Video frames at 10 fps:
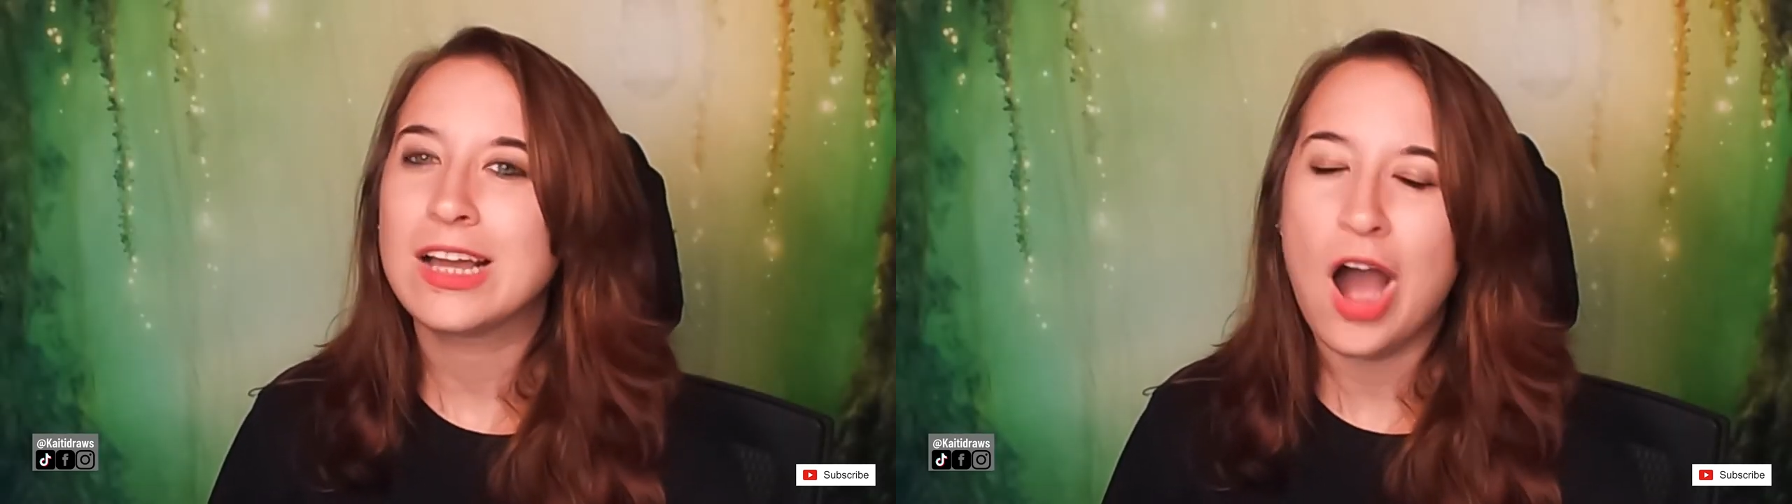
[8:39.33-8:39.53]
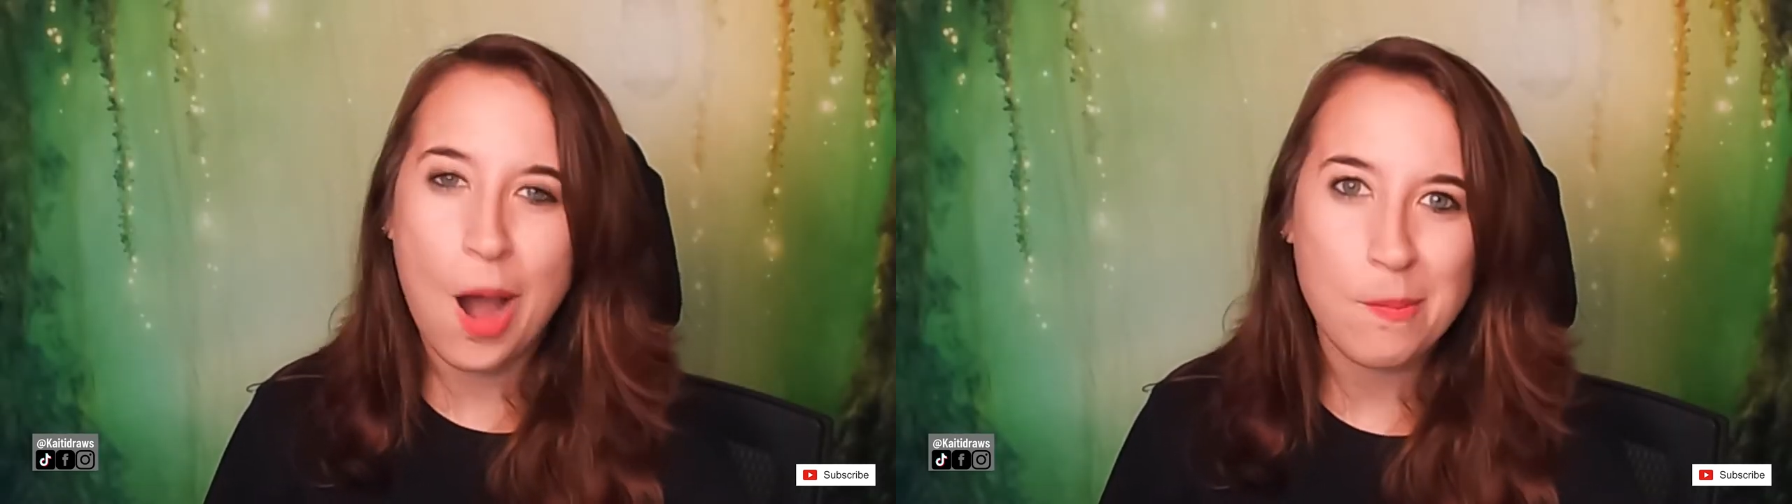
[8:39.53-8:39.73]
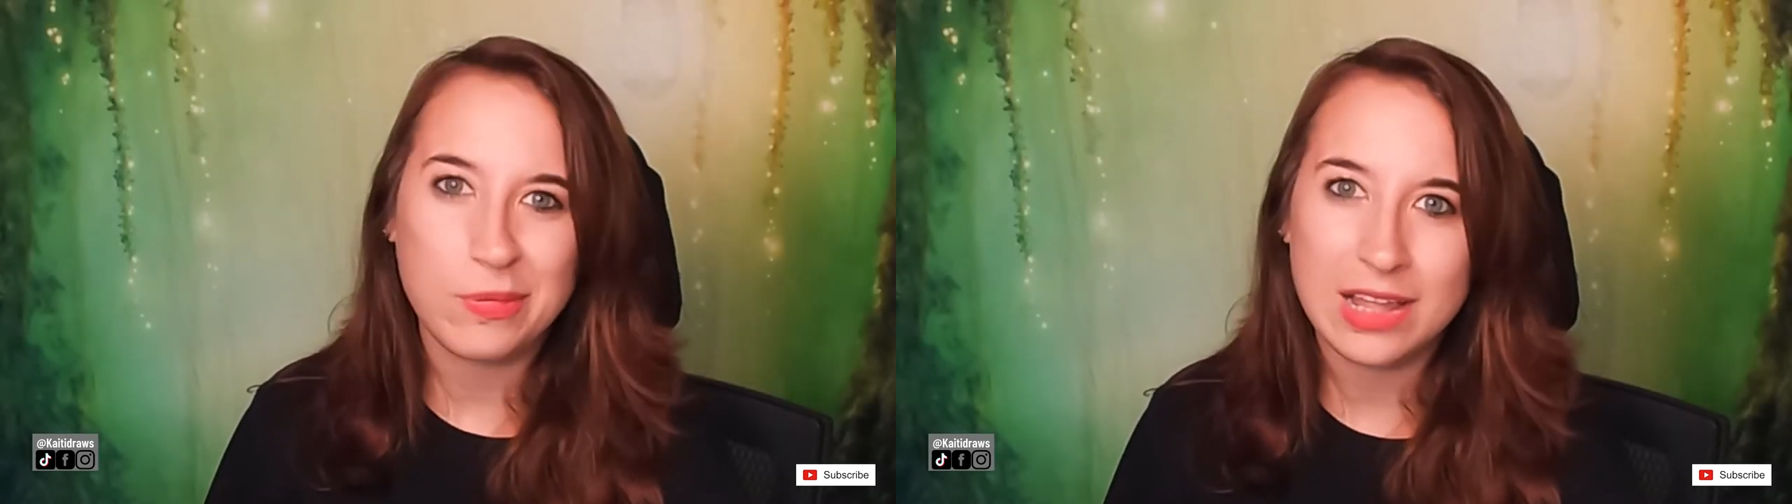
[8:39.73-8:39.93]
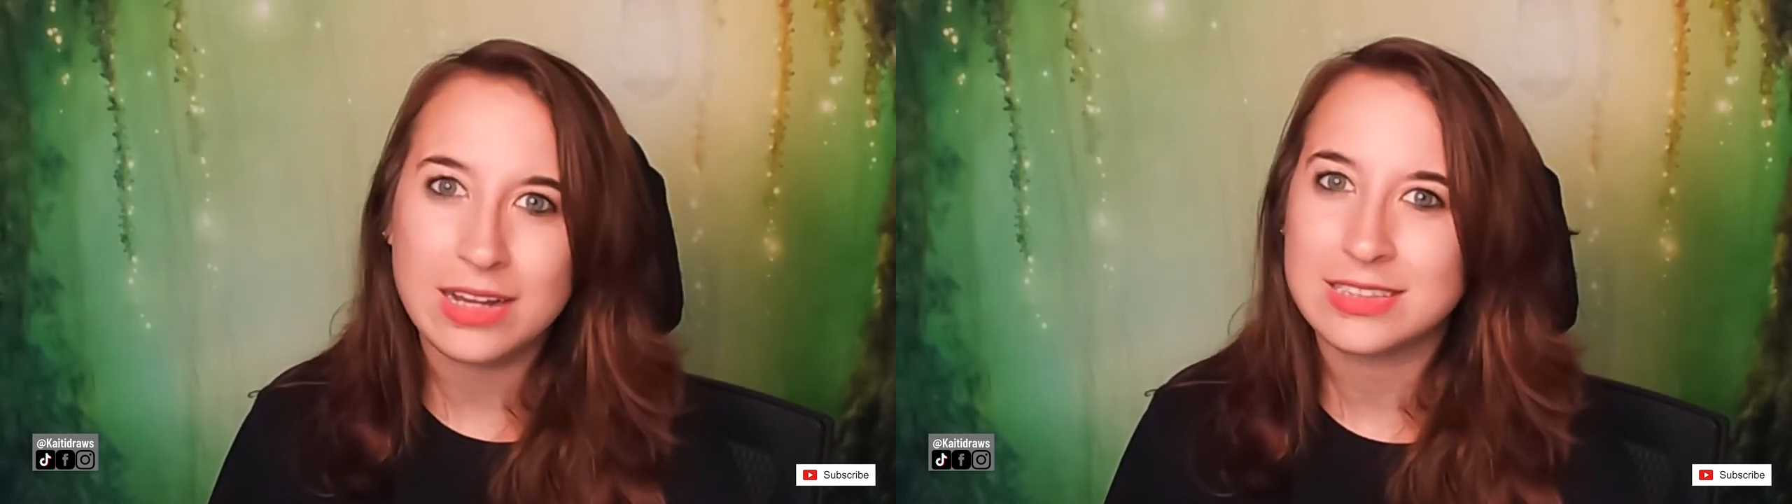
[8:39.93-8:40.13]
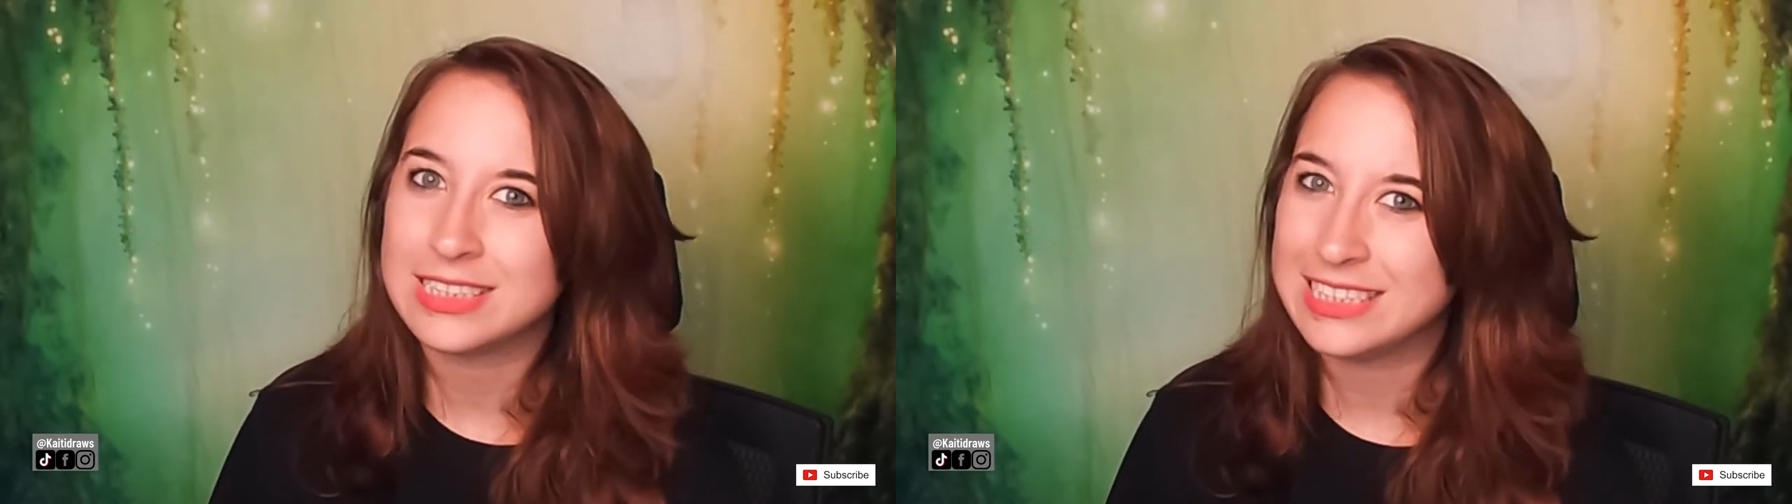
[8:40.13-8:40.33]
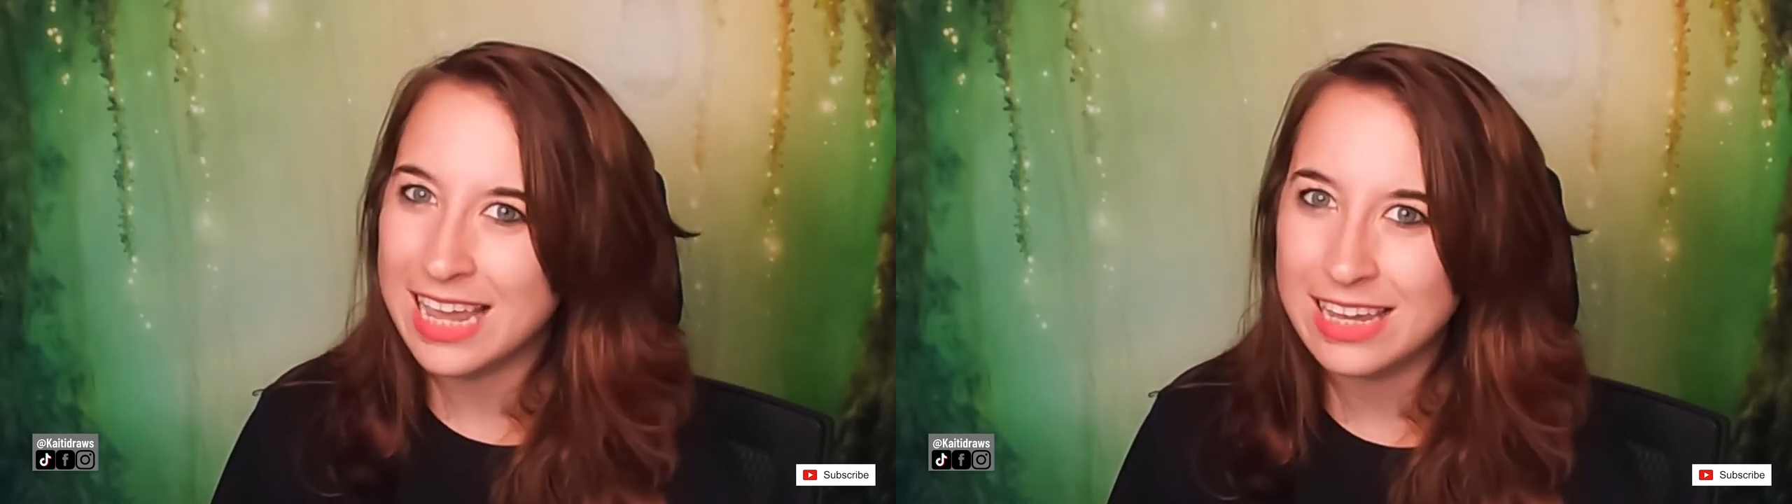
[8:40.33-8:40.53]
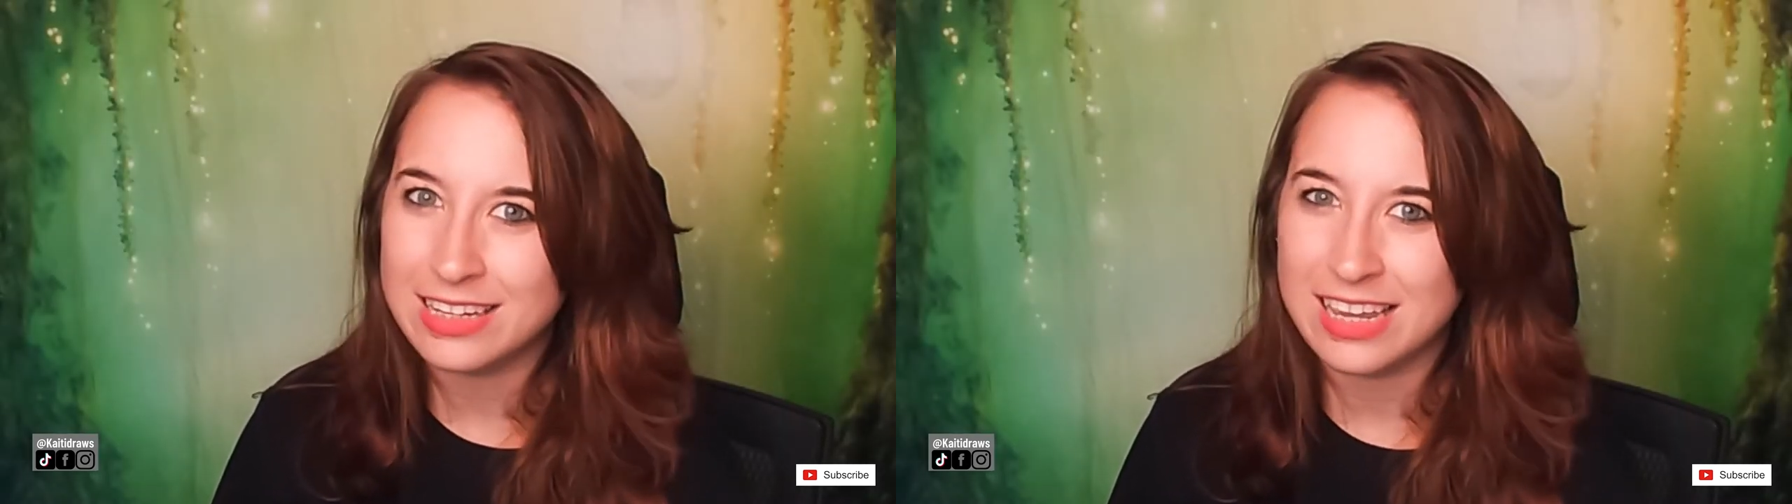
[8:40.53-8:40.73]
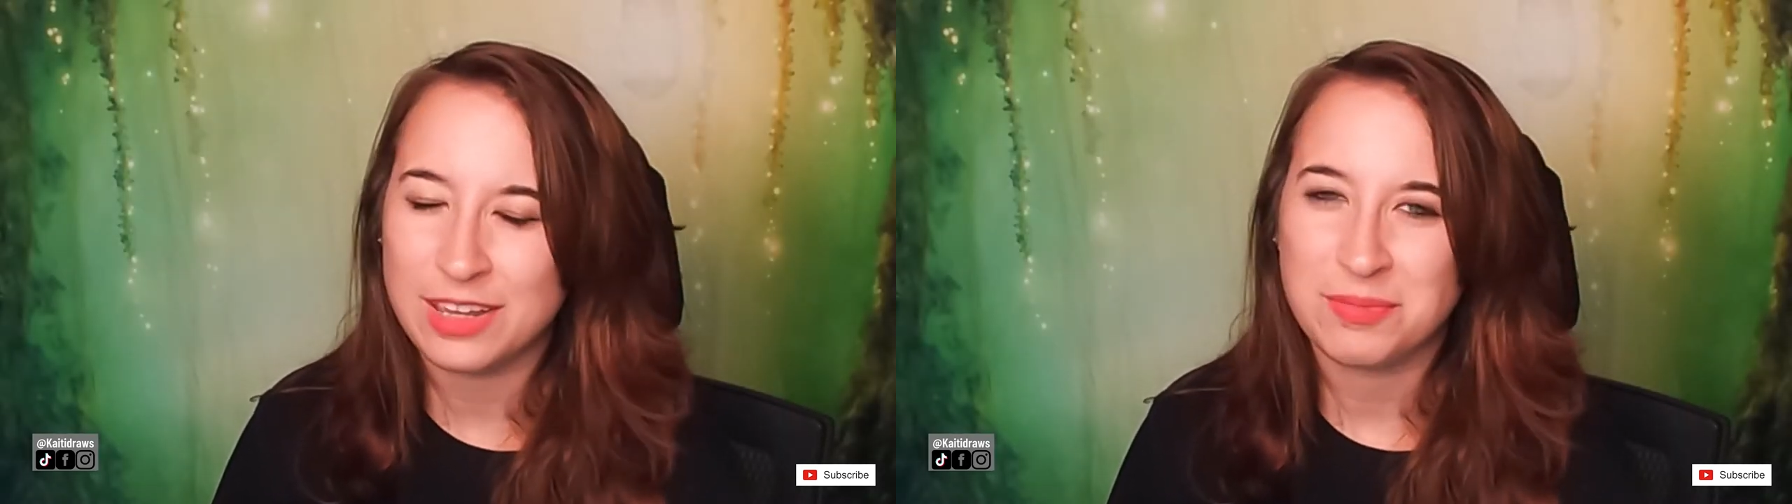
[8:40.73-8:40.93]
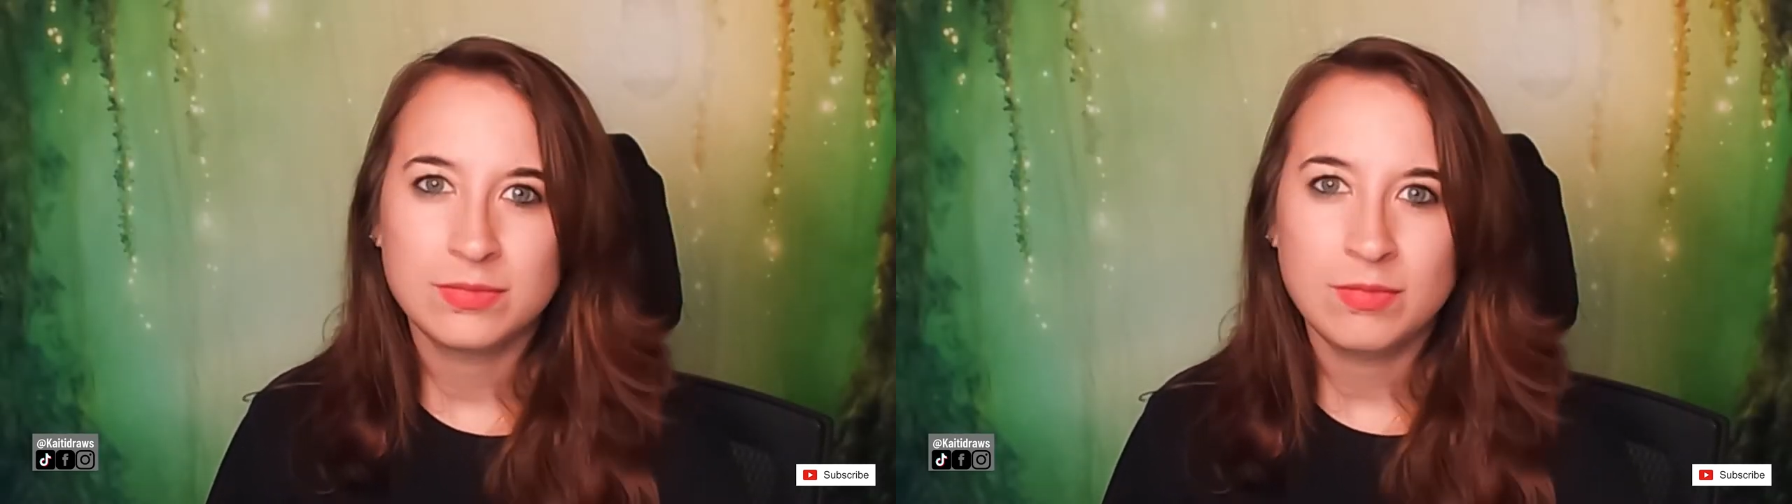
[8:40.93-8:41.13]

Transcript: complex deity.